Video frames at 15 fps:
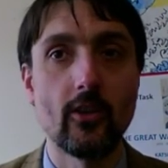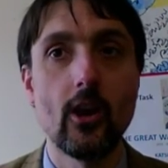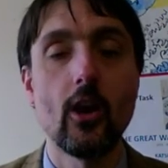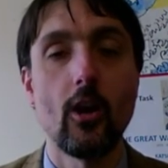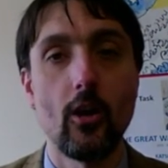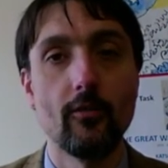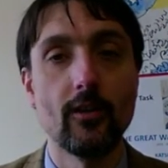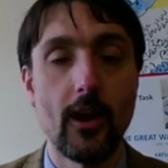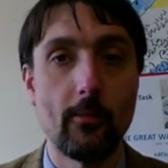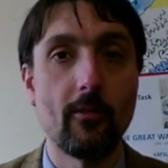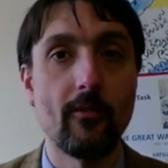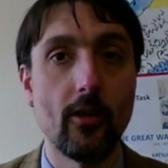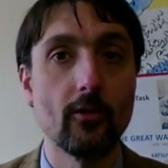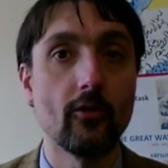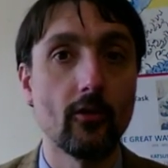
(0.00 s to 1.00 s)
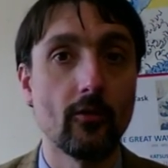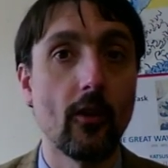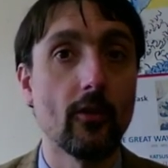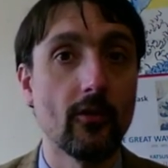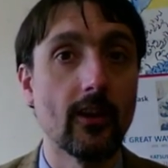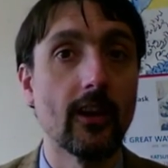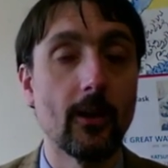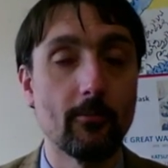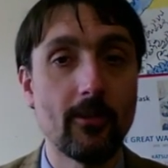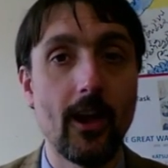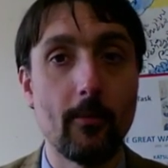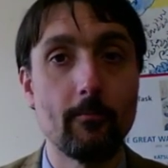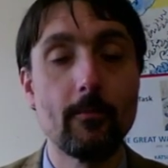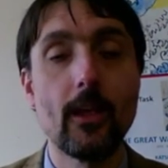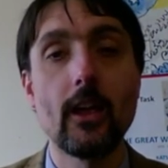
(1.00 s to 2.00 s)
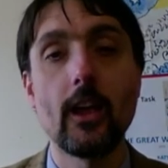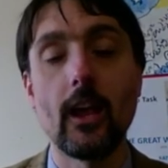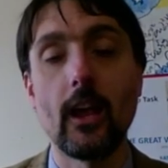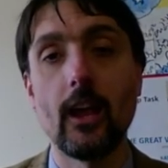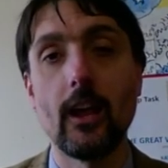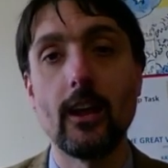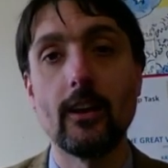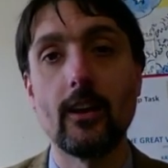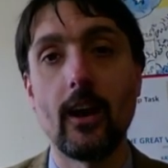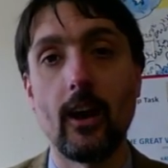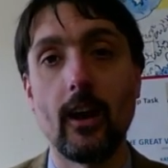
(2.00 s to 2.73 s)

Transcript: of Labour voters voting Lib Dem in